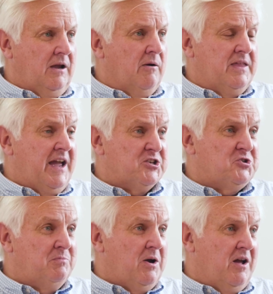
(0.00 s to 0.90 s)
going the
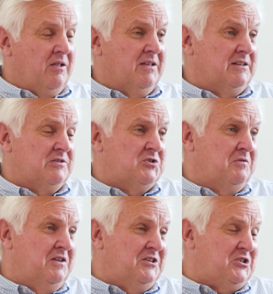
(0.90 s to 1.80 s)
extra mile. That's
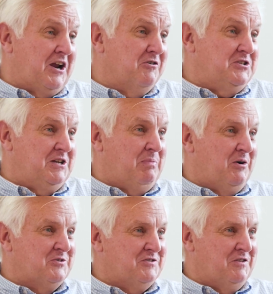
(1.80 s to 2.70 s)
sort of the integrity
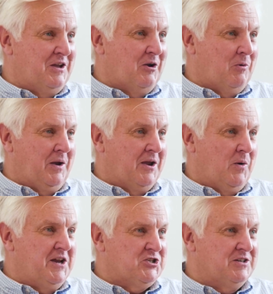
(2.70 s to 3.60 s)
part of the
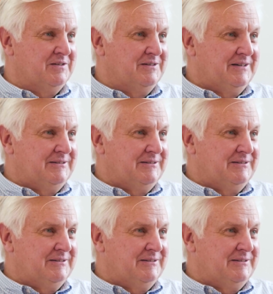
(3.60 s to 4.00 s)
equation.